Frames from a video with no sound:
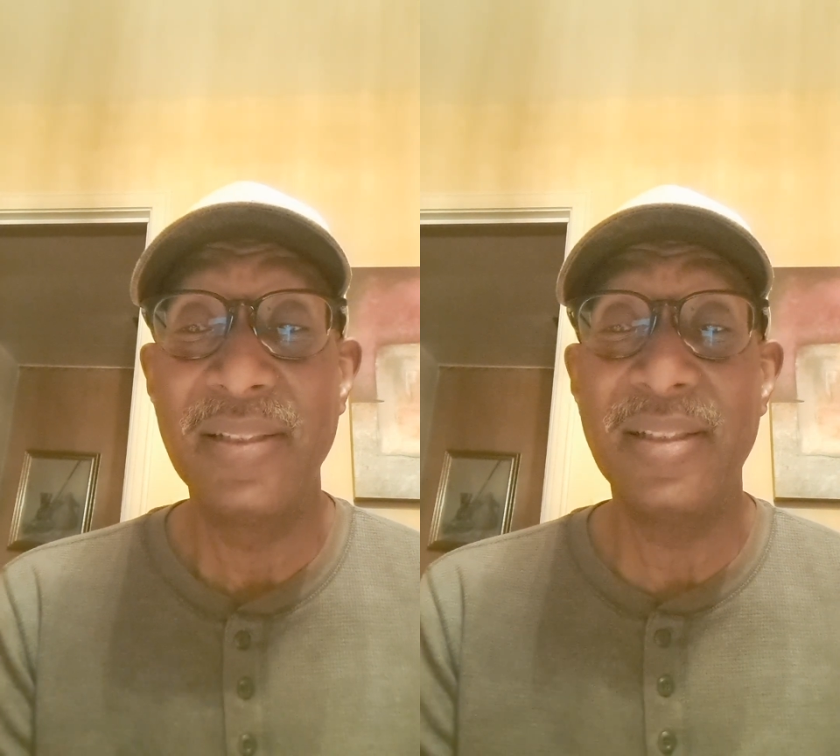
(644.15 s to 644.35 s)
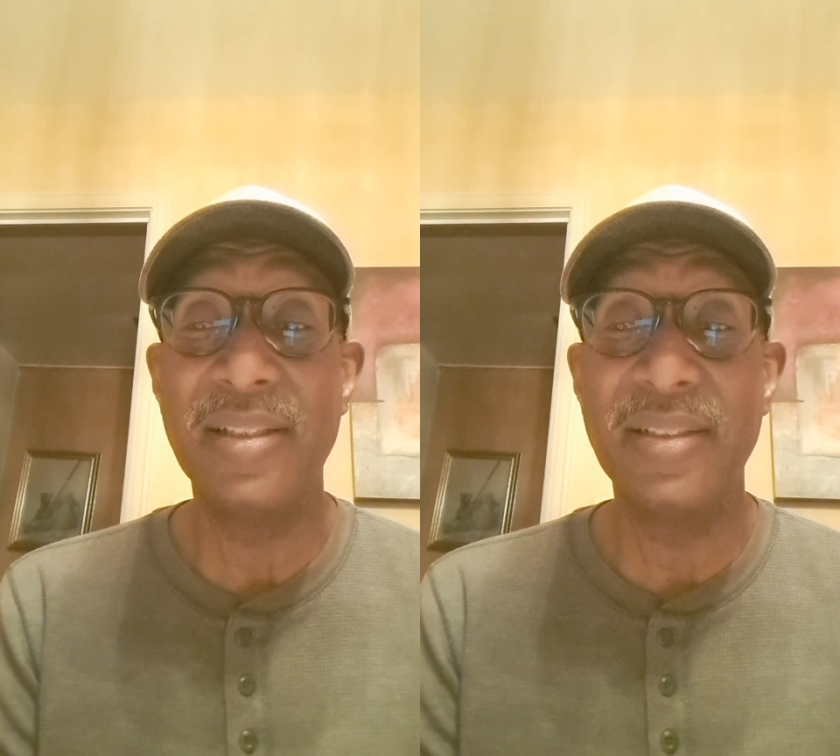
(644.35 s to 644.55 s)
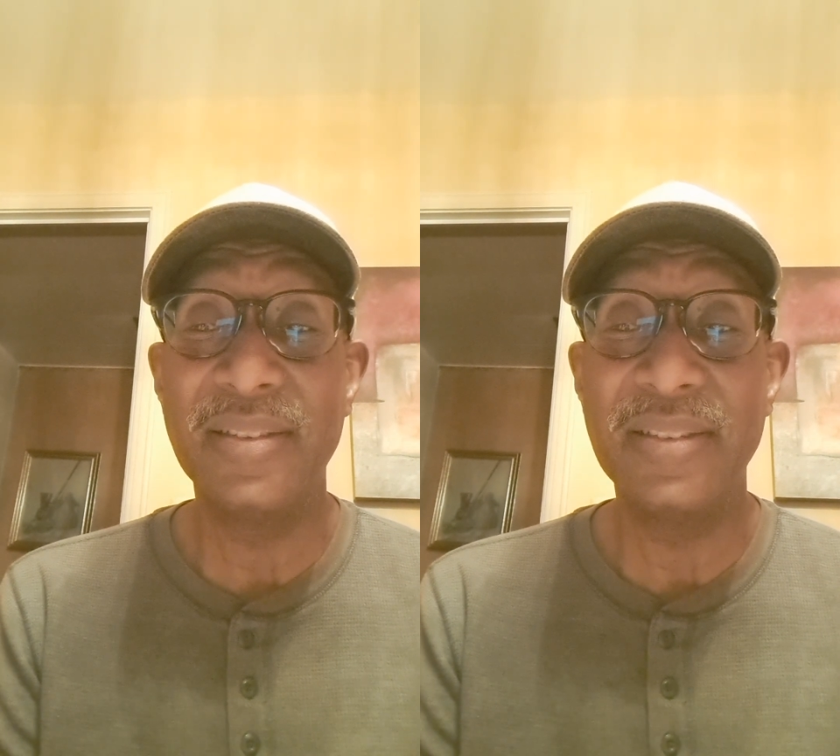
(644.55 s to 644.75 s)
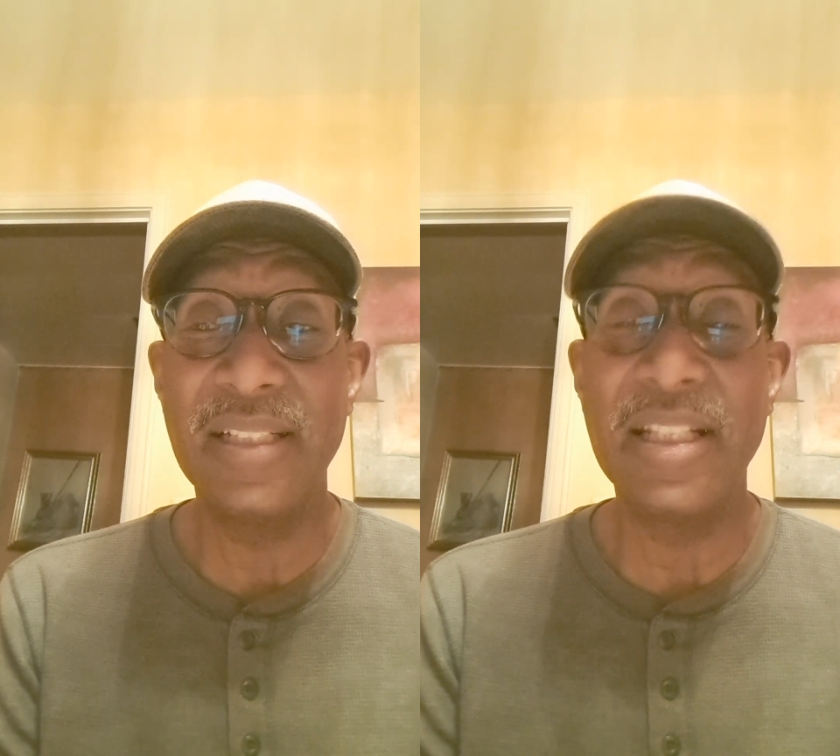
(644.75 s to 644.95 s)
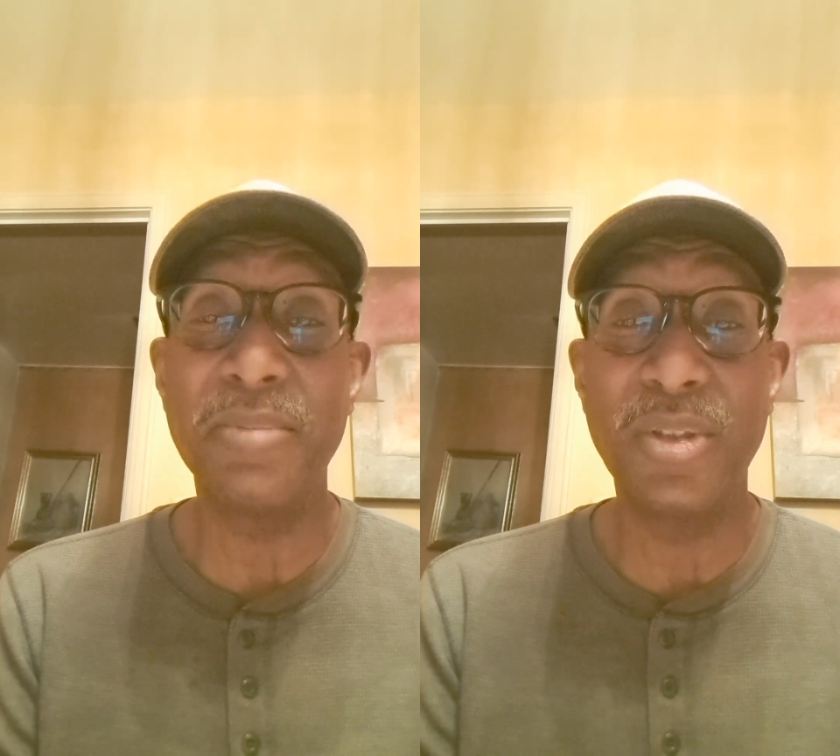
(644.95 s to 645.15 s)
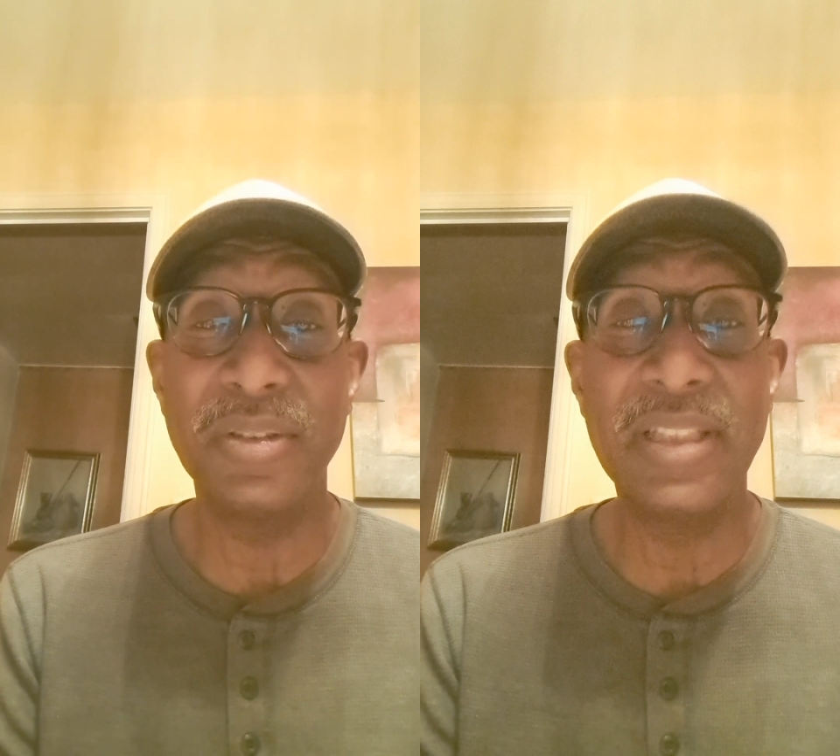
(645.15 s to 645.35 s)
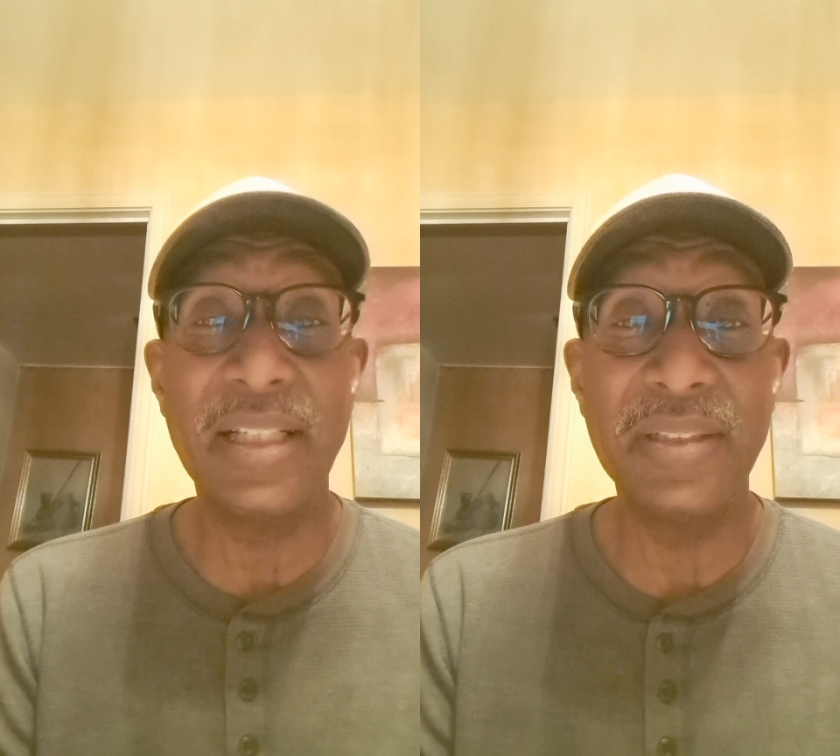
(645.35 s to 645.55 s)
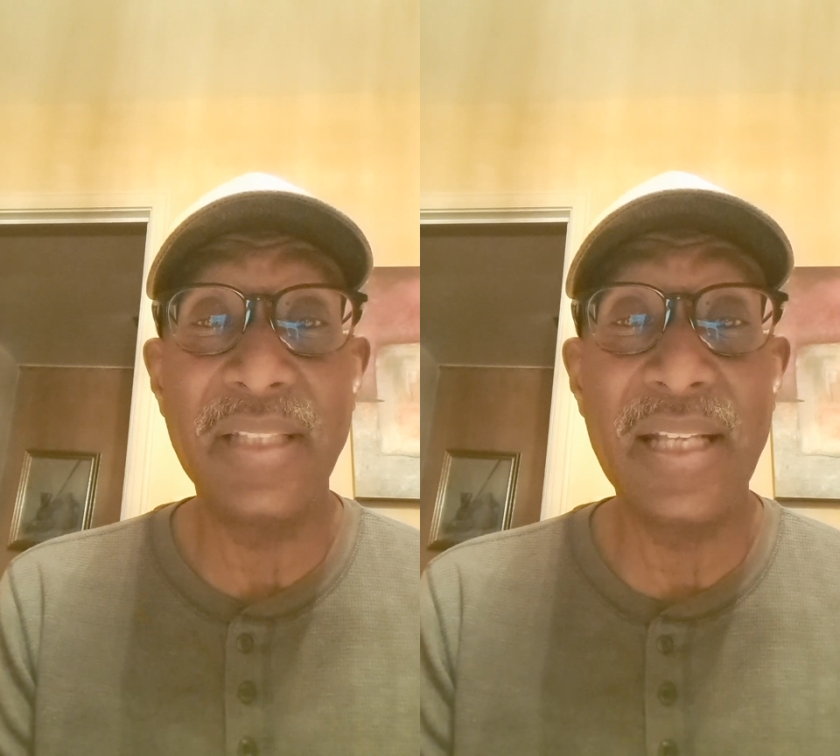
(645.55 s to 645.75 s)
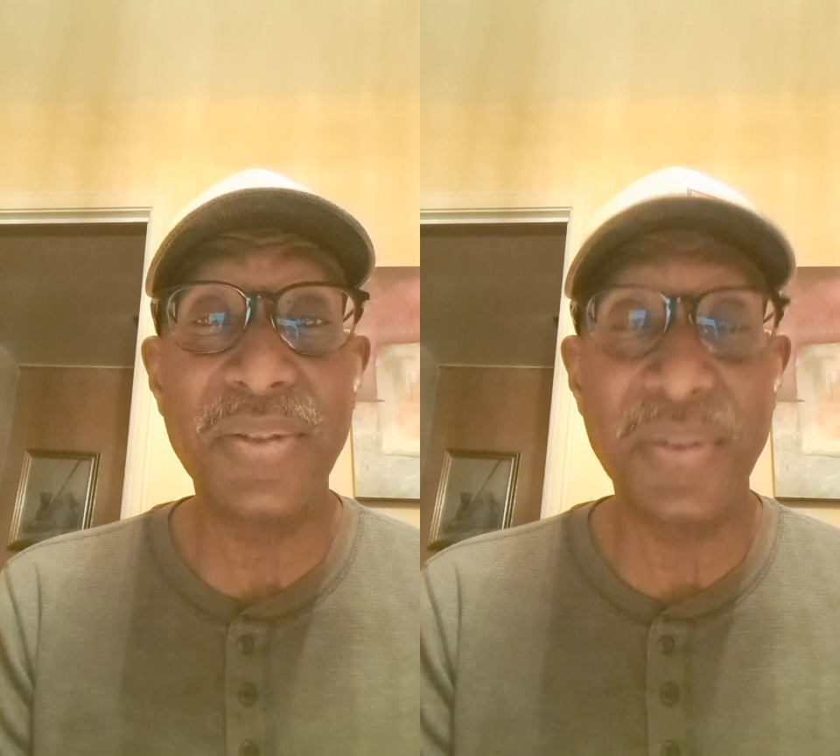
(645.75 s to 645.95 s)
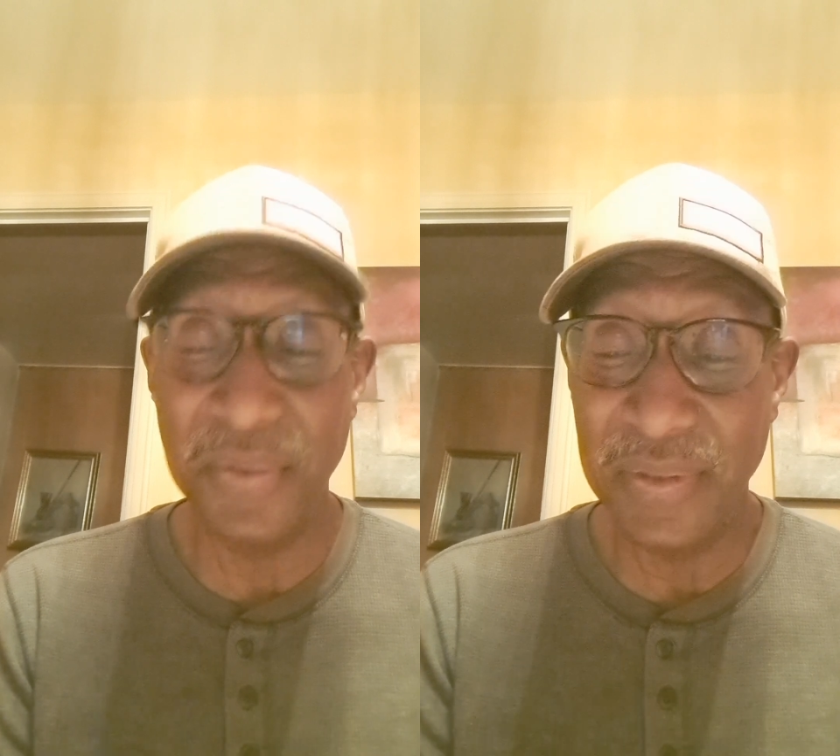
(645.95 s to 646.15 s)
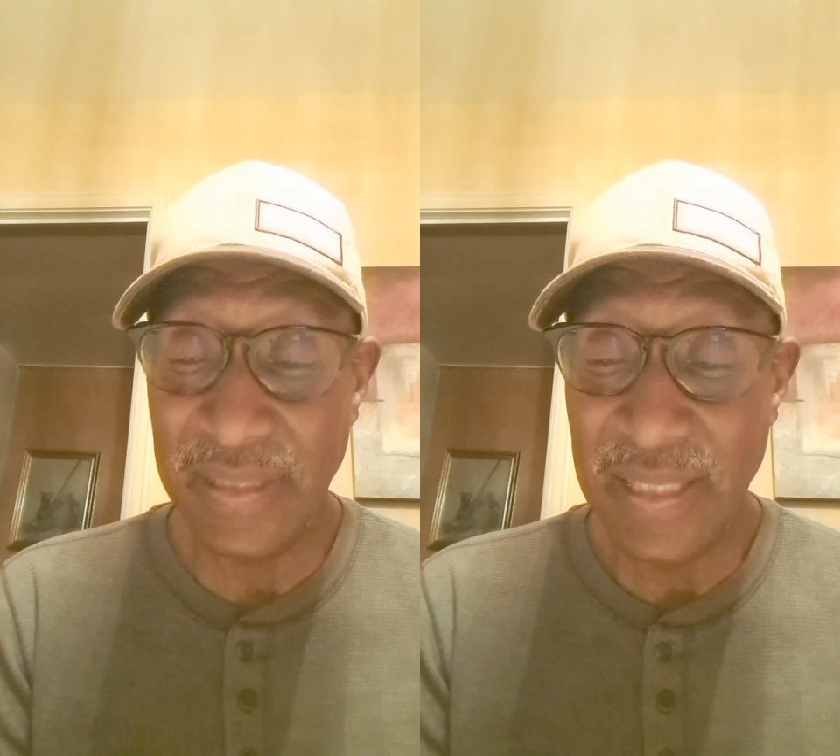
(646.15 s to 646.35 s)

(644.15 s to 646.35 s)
and I'm going to tell you that story.